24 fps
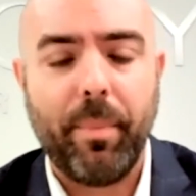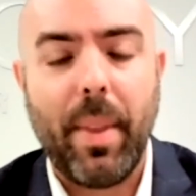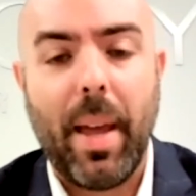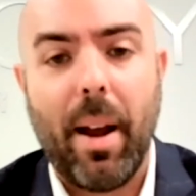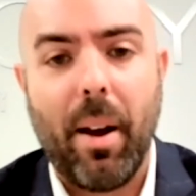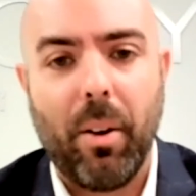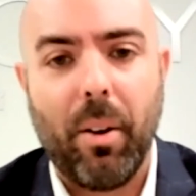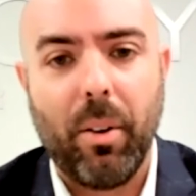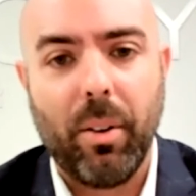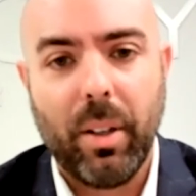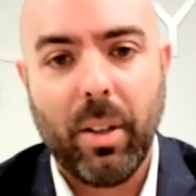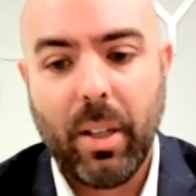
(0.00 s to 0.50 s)

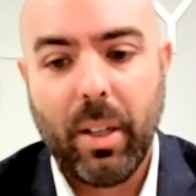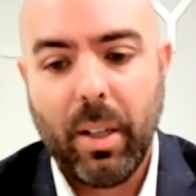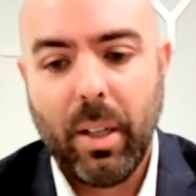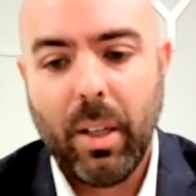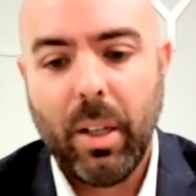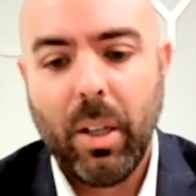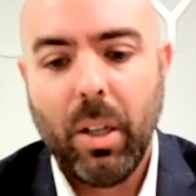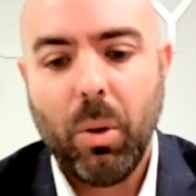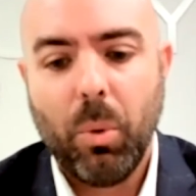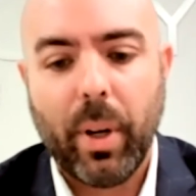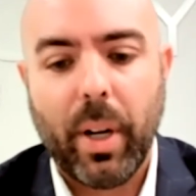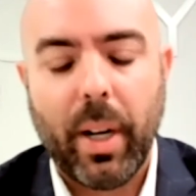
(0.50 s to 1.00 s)
Now,
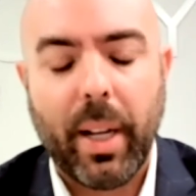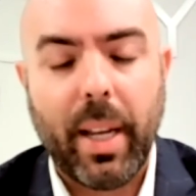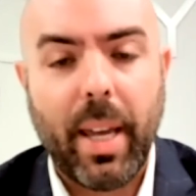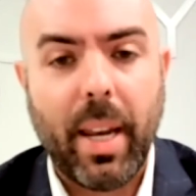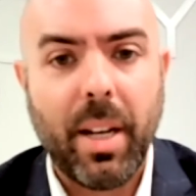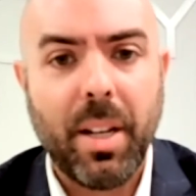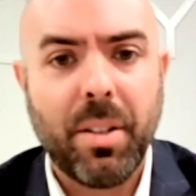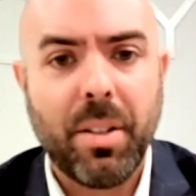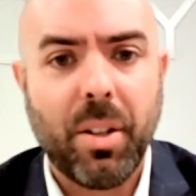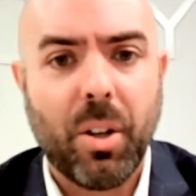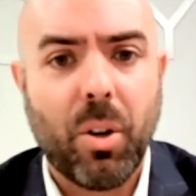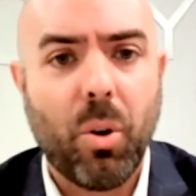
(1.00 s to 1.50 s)
we're going to get
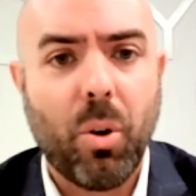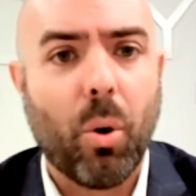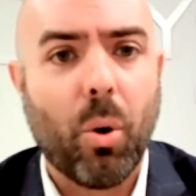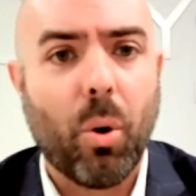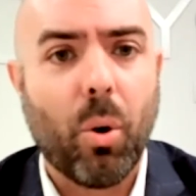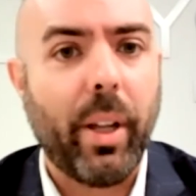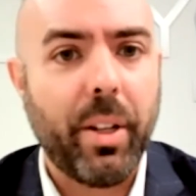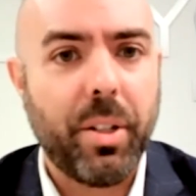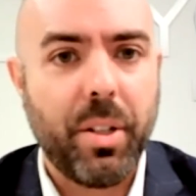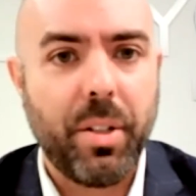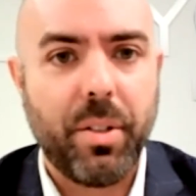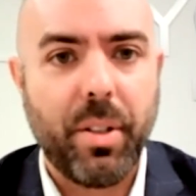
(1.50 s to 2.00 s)
into
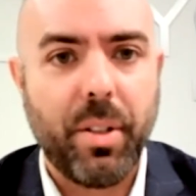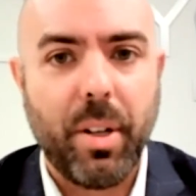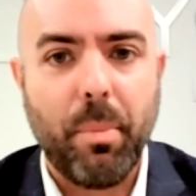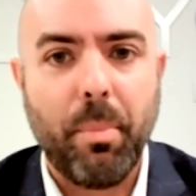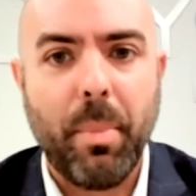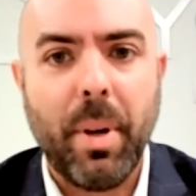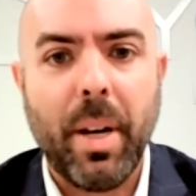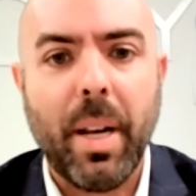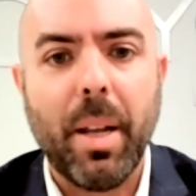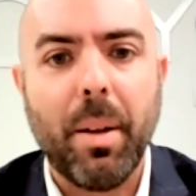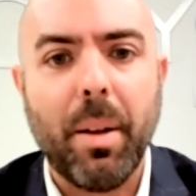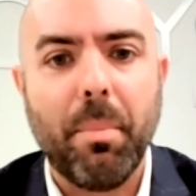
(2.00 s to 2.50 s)
correlations in a
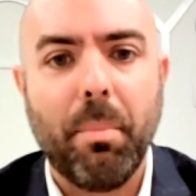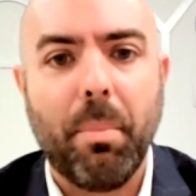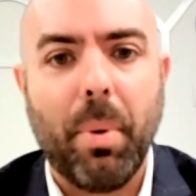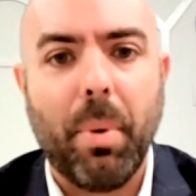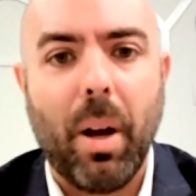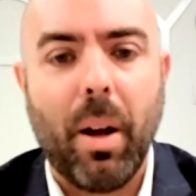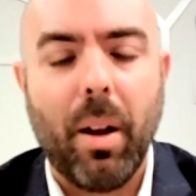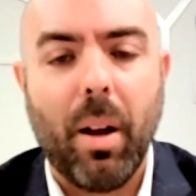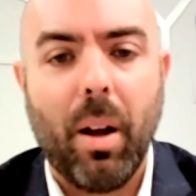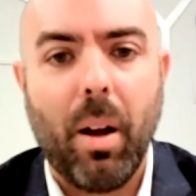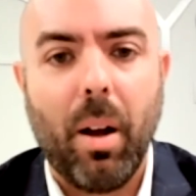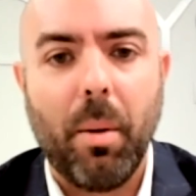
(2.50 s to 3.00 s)
minute,
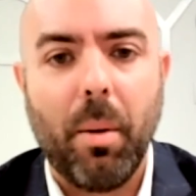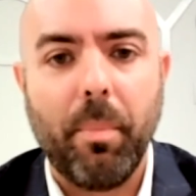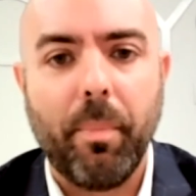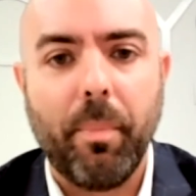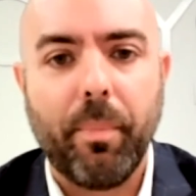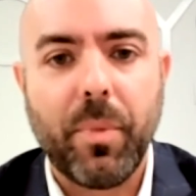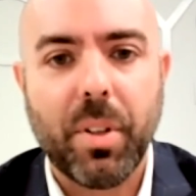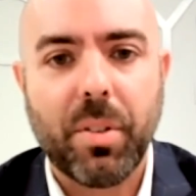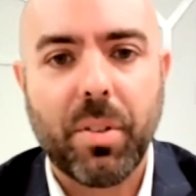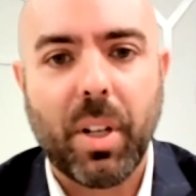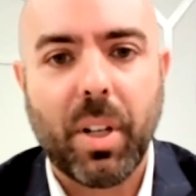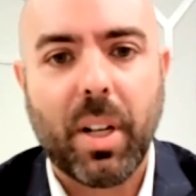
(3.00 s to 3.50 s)
but
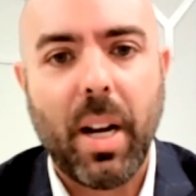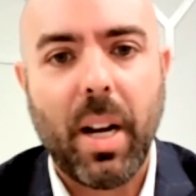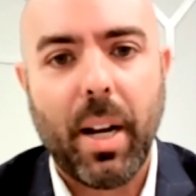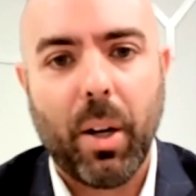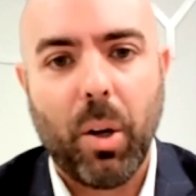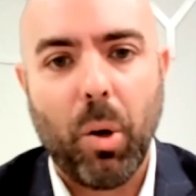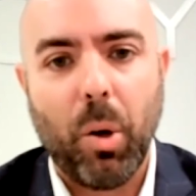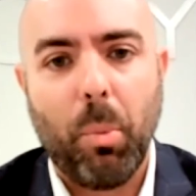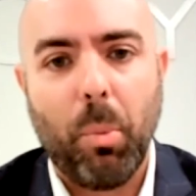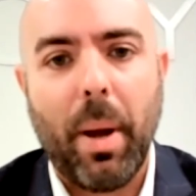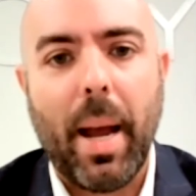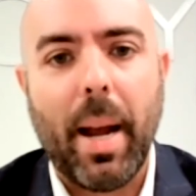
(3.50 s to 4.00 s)
just to kind of
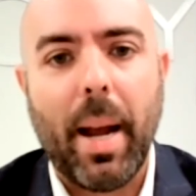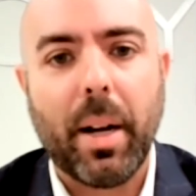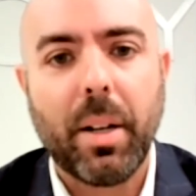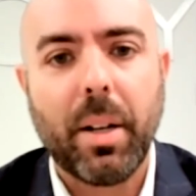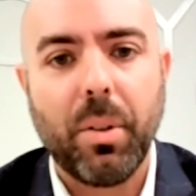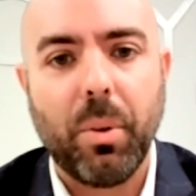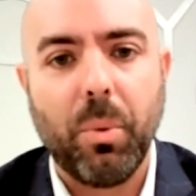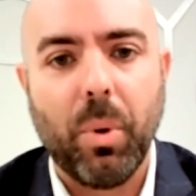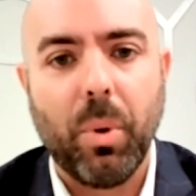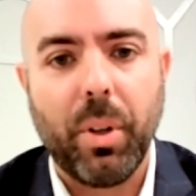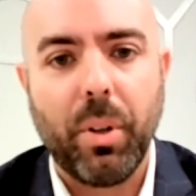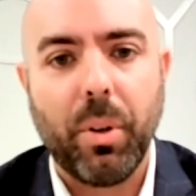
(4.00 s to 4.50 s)
go back
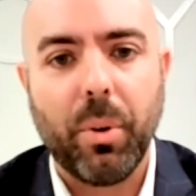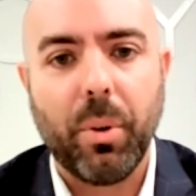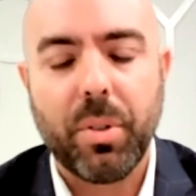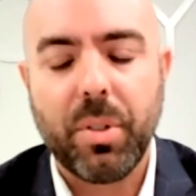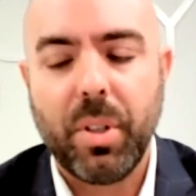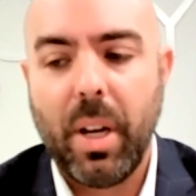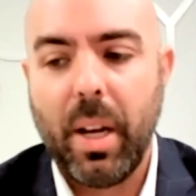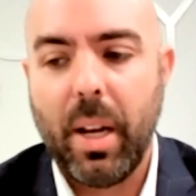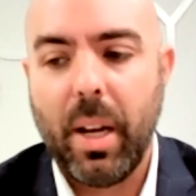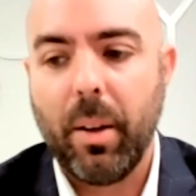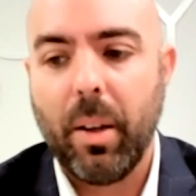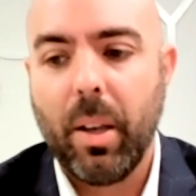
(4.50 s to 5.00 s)
to what you were
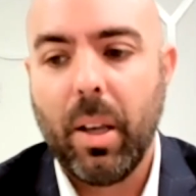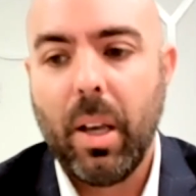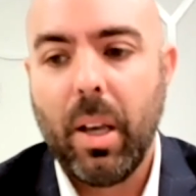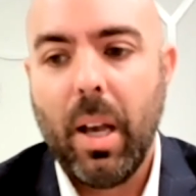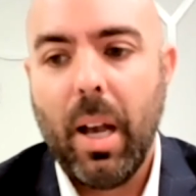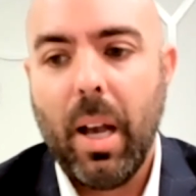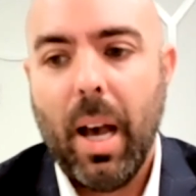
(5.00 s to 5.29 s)
saying,